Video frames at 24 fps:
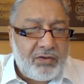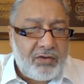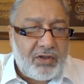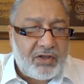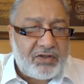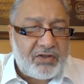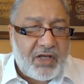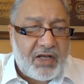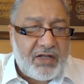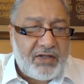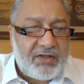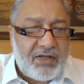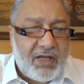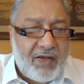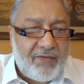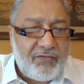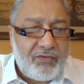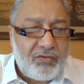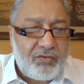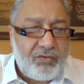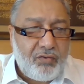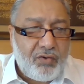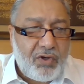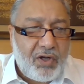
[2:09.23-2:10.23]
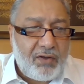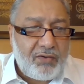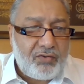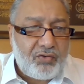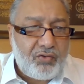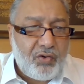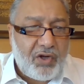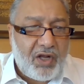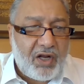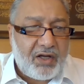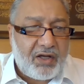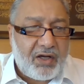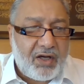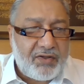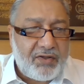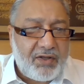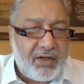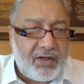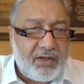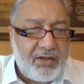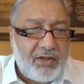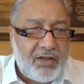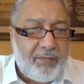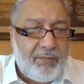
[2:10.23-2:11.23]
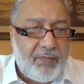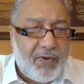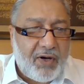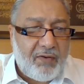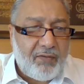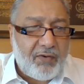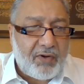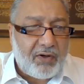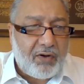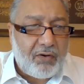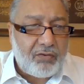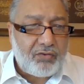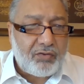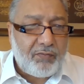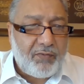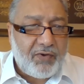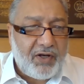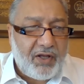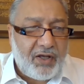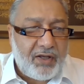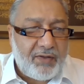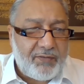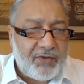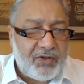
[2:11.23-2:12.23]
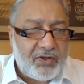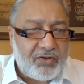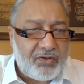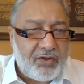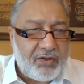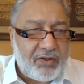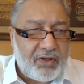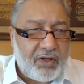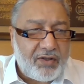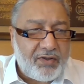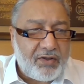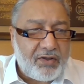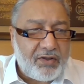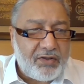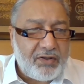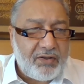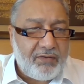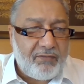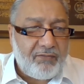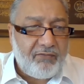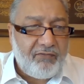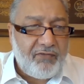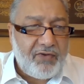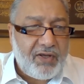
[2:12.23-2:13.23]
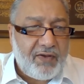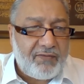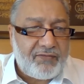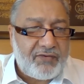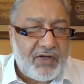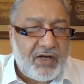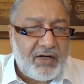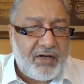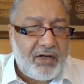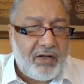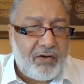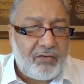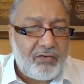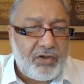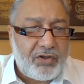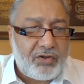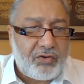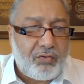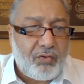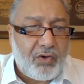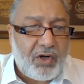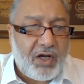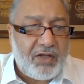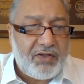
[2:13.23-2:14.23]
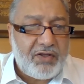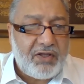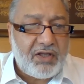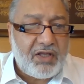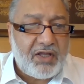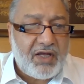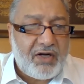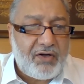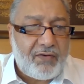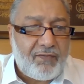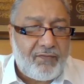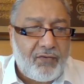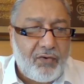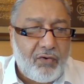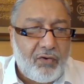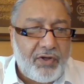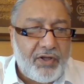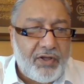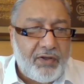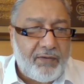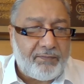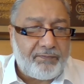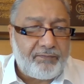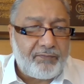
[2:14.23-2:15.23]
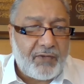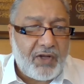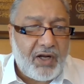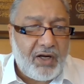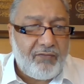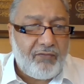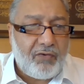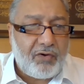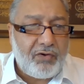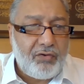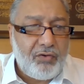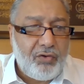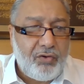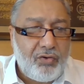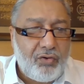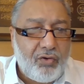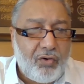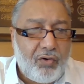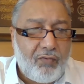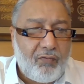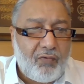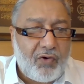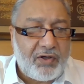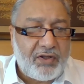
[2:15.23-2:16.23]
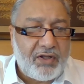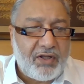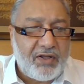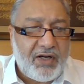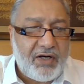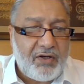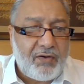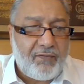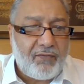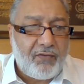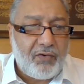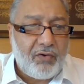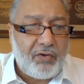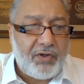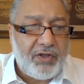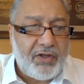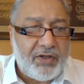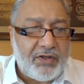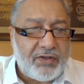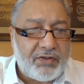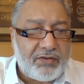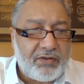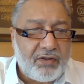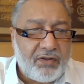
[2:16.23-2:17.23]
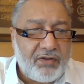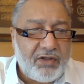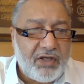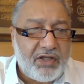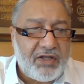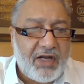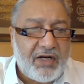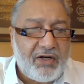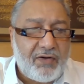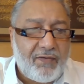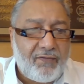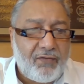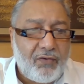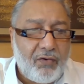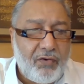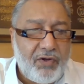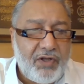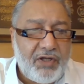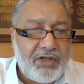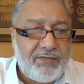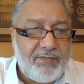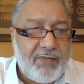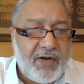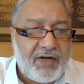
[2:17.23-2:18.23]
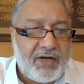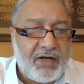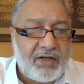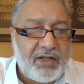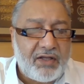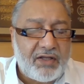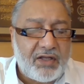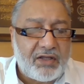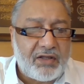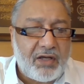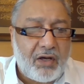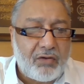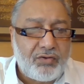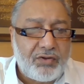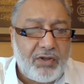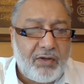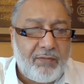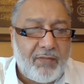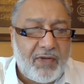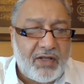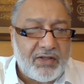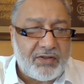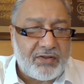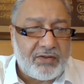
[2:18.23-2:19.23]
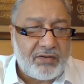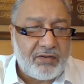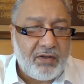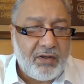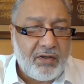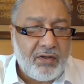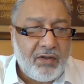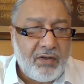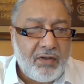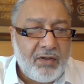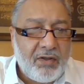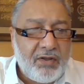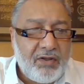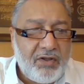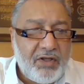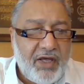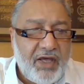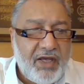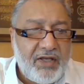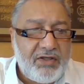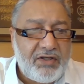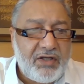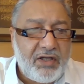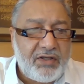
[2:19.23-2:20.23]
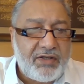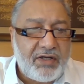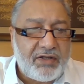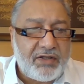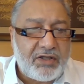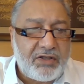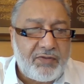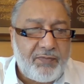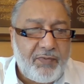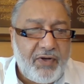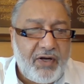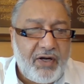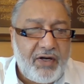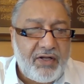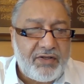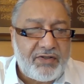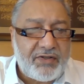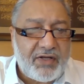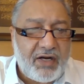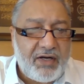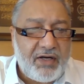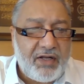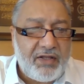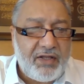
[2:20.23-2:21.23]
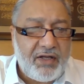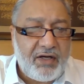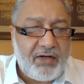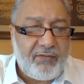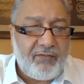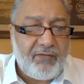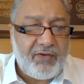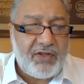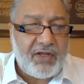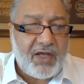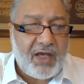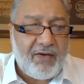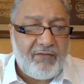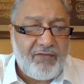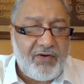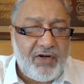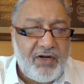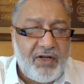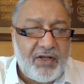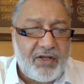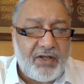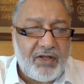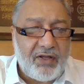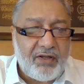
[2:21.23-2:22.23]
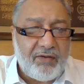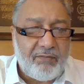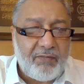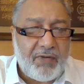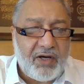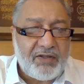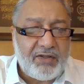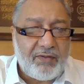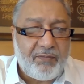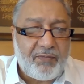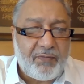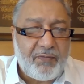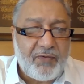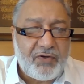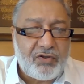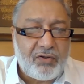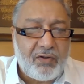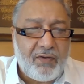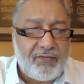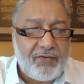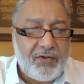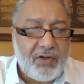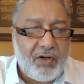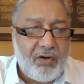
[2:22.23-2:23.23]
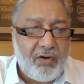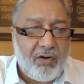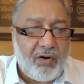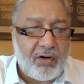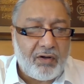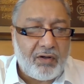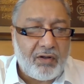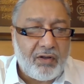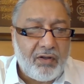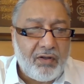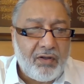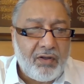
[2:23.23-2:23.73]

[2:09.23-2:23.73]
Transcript: This 97th surah, Surah Al-Qadr, the power. Auzu billahi min shaitan We have sent down this Quran in the night of glory. And what do you know what the night of glory is? The night of glory is better than a thousand months. The angels and the spirit descend in it with every decree by the permission of their Lord.